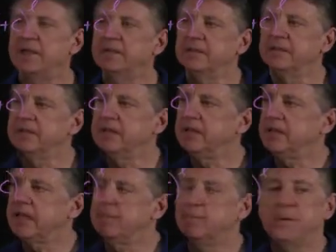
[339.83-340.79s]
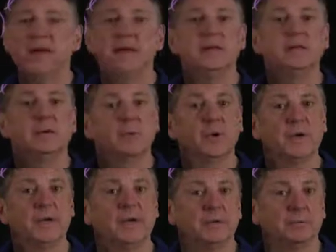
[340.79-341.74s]
The embedding that
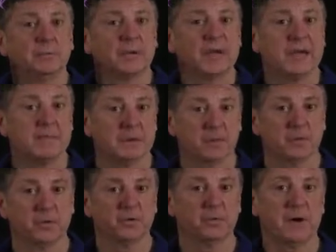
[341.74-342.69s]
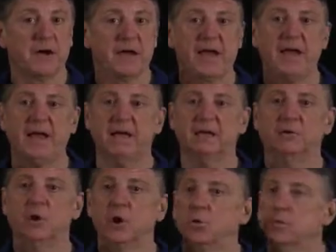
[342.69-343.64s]
we came up with by
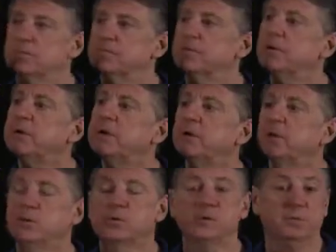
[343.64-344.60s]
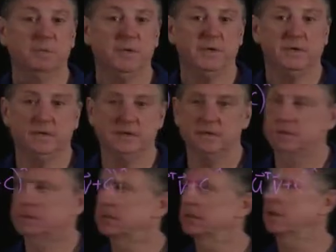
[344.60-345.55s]
hand was very close to being this.